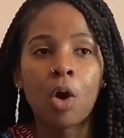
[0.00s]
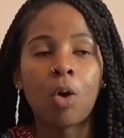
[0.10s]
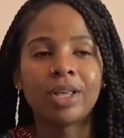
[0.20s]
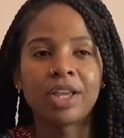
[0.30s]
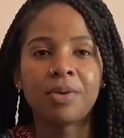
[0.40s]

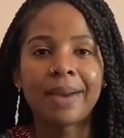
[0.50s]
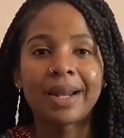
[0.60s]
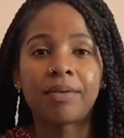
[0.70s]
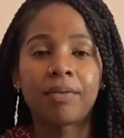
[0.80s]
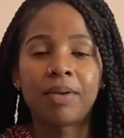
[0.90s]
or that you
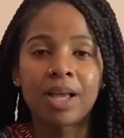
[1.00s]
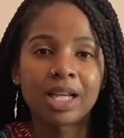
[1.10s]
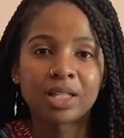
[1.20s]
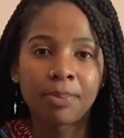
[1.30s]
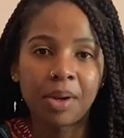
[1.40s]
might
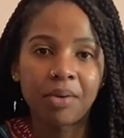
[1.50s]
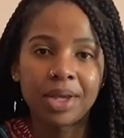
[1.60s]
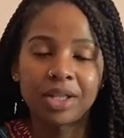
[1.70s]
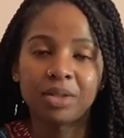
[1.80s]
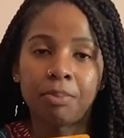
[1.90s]

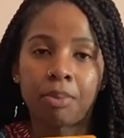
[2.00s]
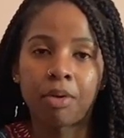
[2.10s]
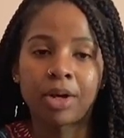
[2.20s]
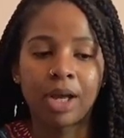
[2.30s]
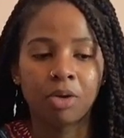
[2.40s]
experience
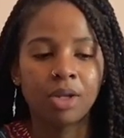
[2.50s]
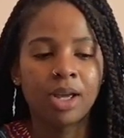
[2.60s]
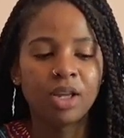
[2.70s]
burnout.